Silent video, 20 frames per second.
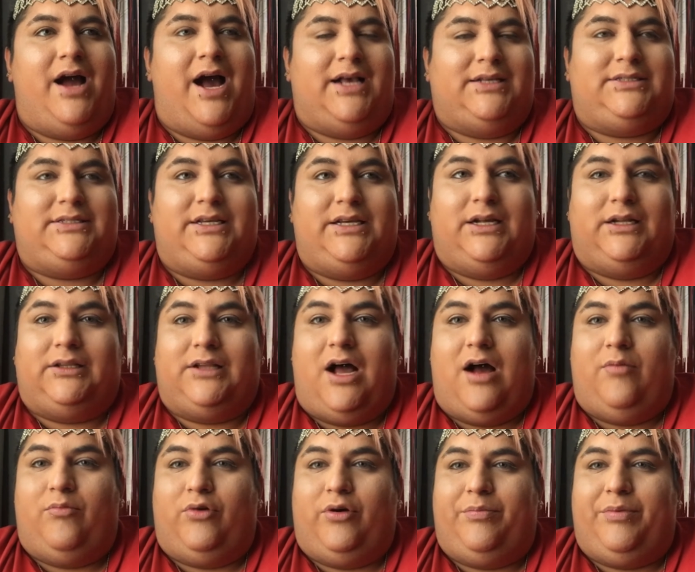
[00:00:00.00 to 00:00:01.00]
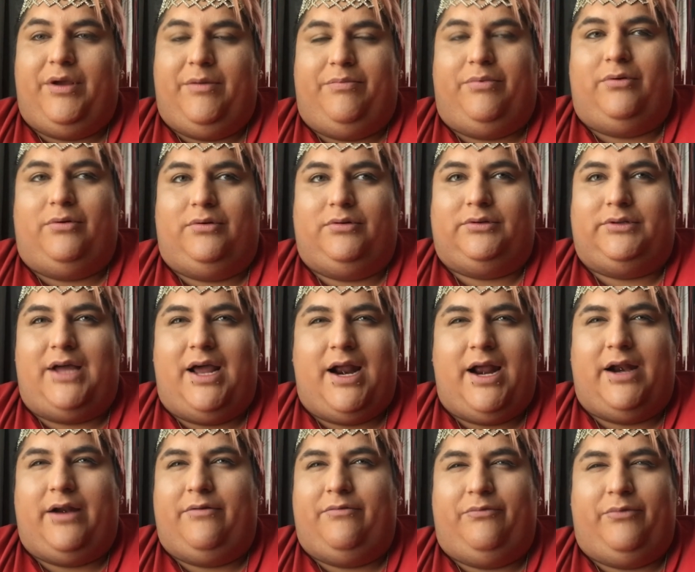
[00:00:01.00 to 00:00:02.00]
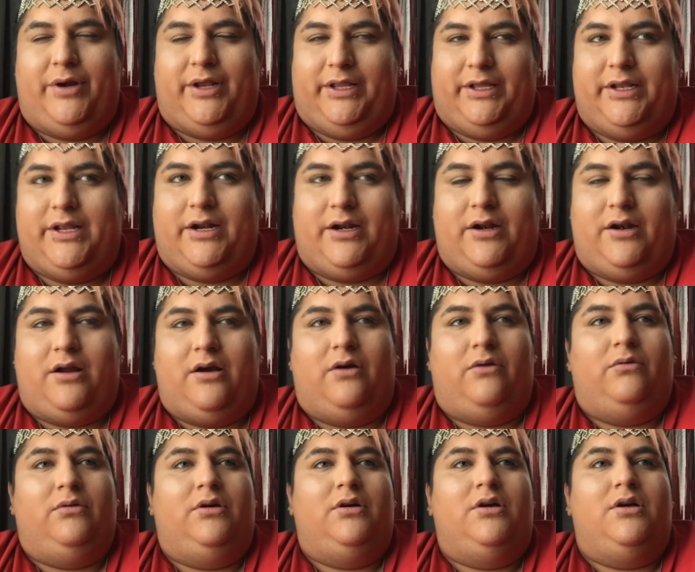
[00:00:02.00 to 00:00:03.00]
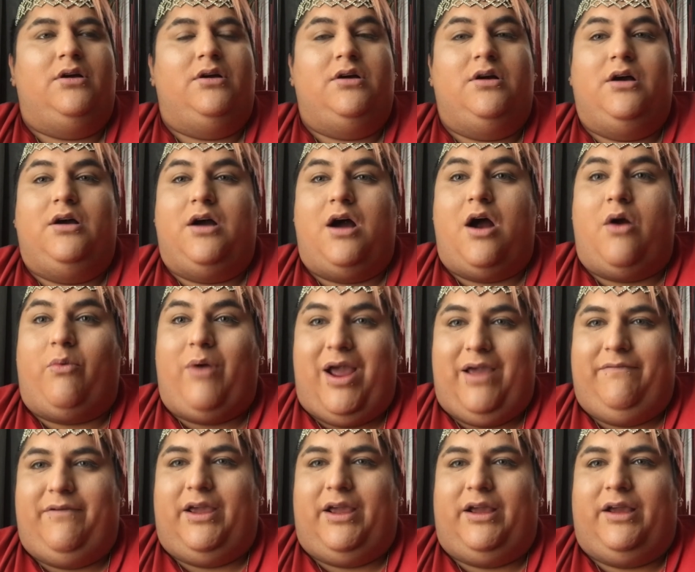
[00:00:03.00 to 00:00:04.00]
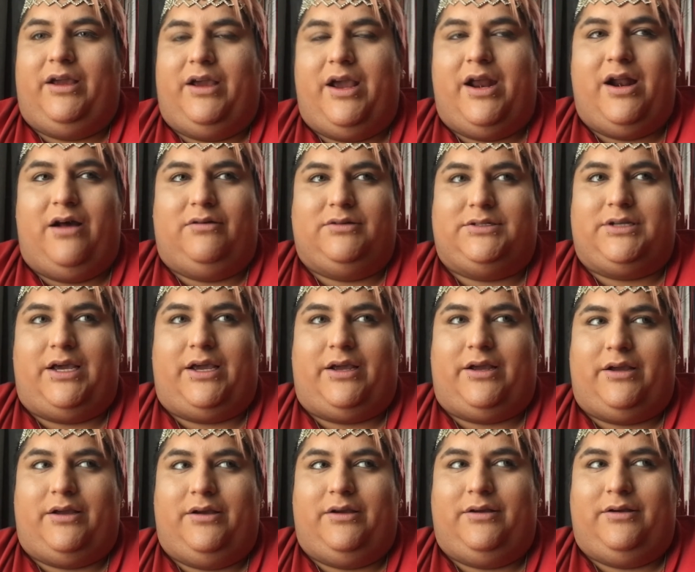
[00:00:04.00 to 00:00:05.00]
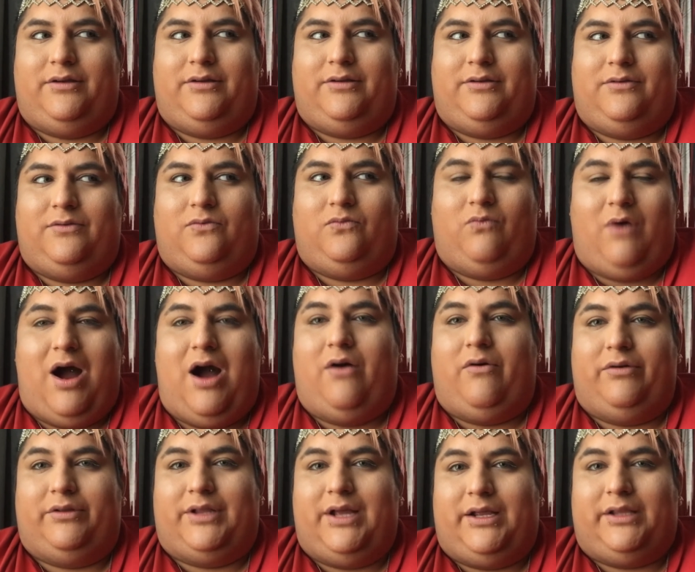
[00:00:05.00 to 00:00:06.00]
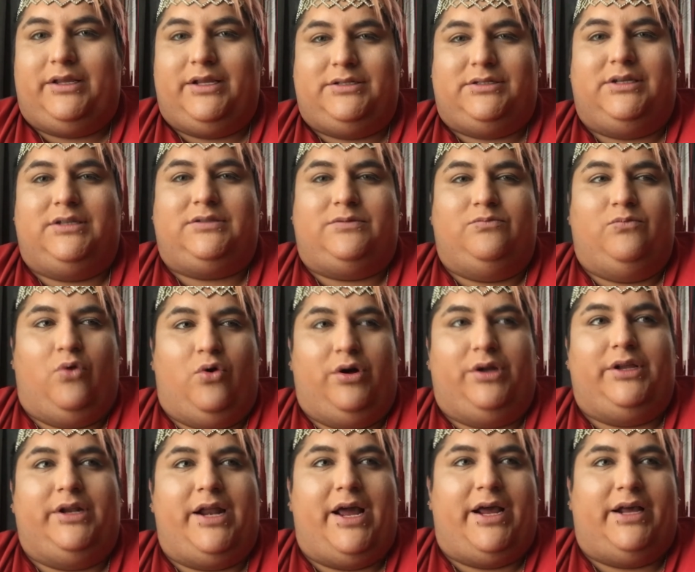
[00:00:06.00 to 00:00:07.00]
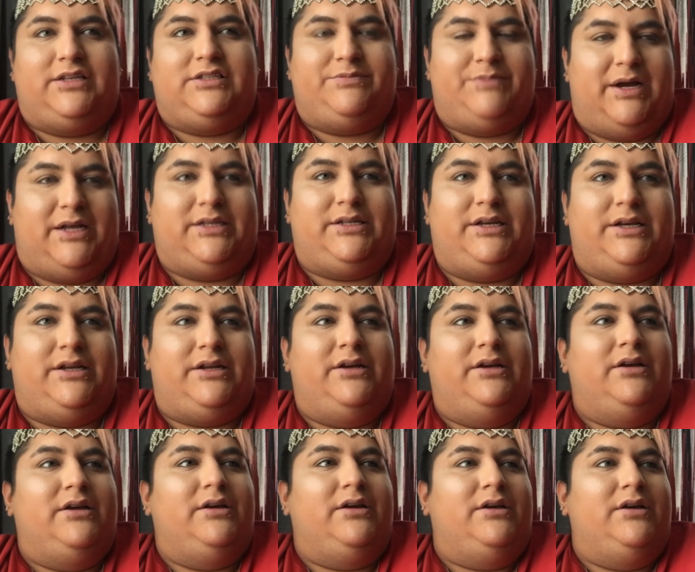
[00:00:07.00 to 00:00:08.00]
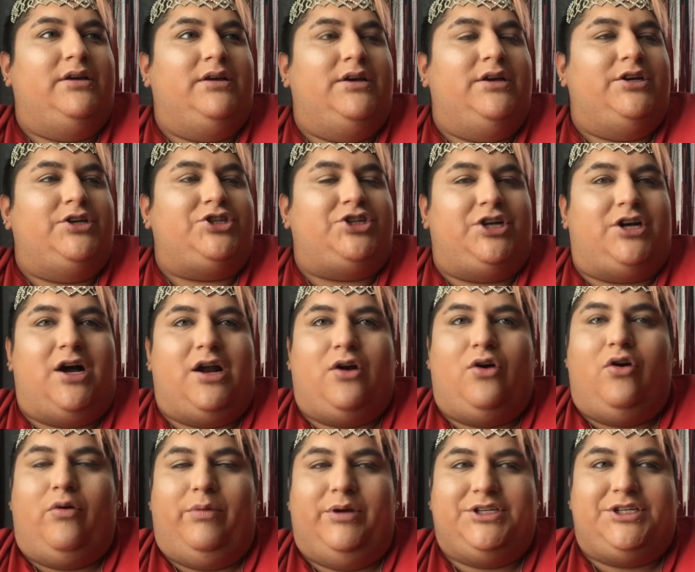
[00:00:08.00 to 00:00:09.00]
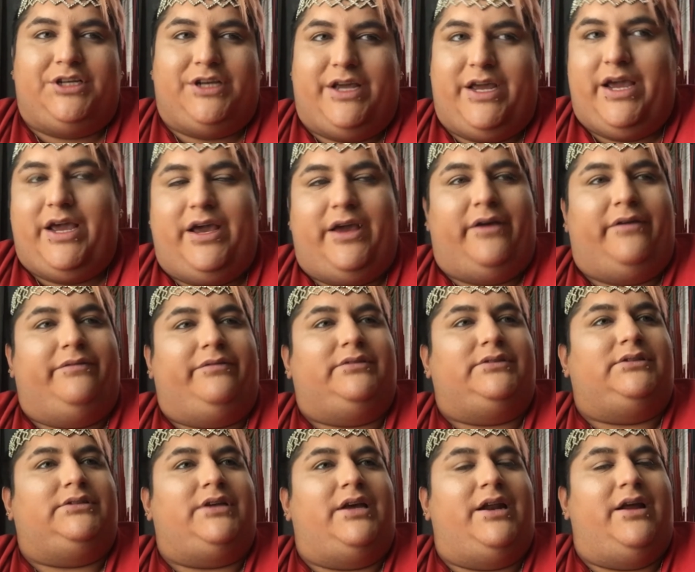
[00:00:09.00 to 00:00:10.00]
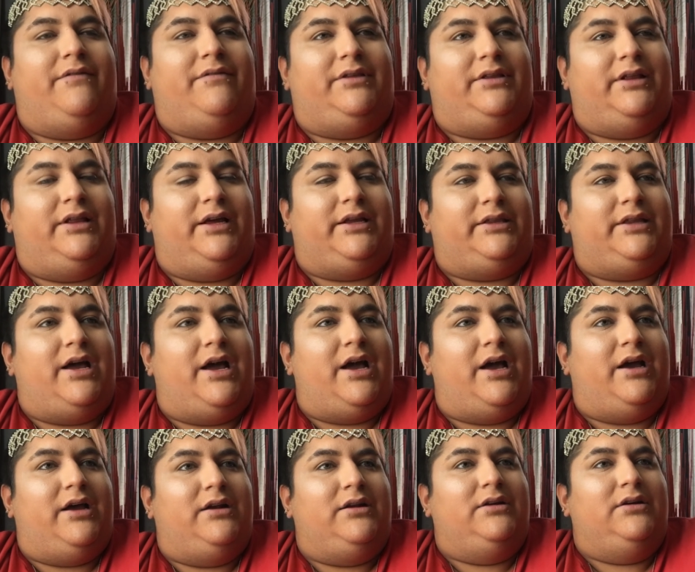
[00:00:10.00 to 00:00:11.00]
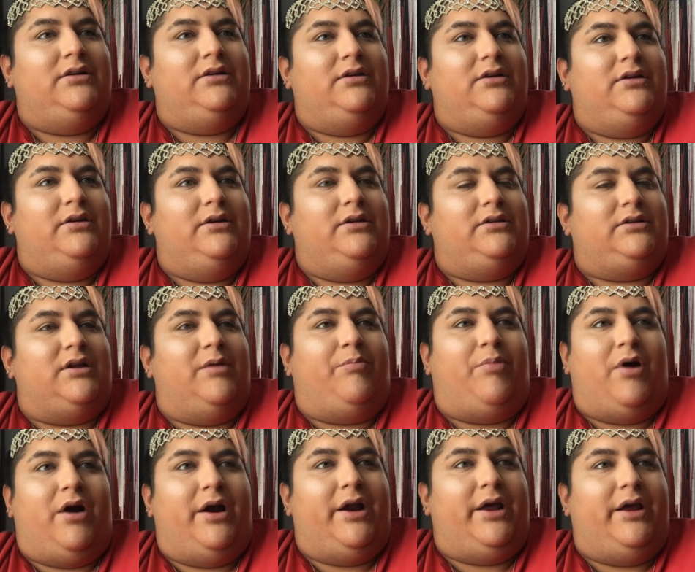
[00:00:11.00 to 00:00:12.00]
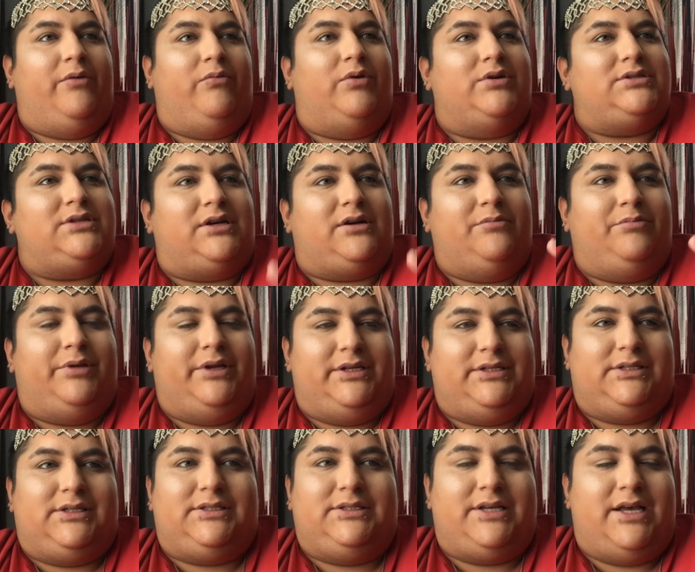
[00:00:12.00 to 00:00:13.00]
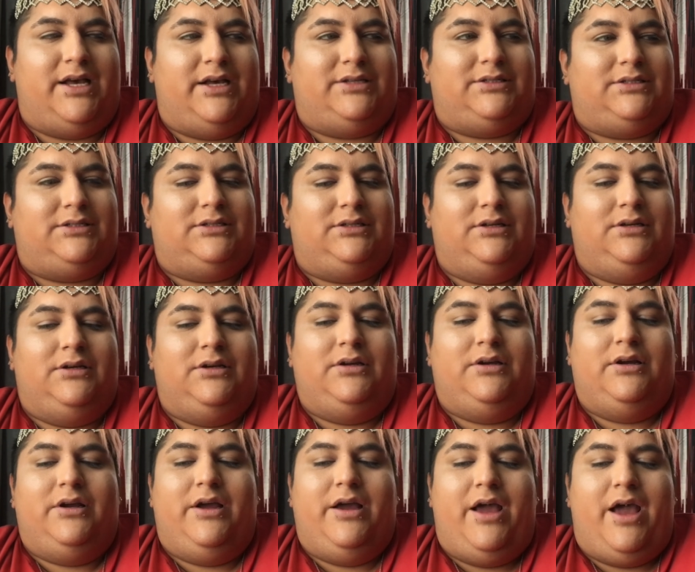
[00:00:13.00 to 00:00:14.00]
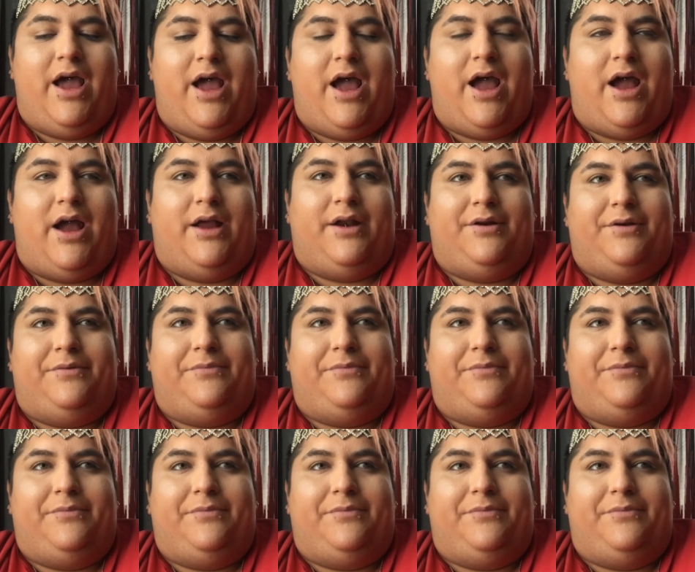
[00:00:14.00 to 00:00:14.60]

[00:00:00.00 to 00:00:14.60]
see a lot more people that I really didn't know arriving, and I was like, wow, like this is more than I expected. She got a whole bunch of gifts and everything like that. The party was a complete success, and